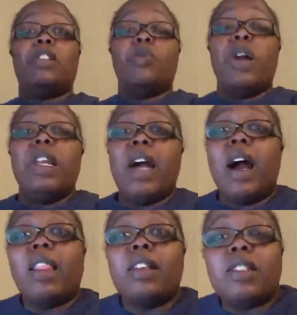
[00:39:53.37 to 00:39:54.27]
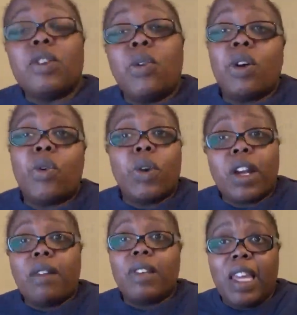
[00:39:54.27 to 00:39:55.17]
$20 on going
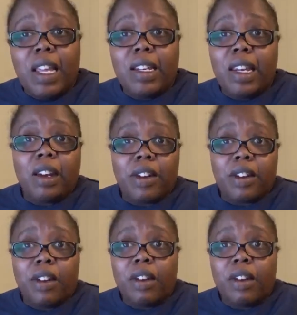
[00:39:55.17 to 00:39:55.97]
out to eat dinner.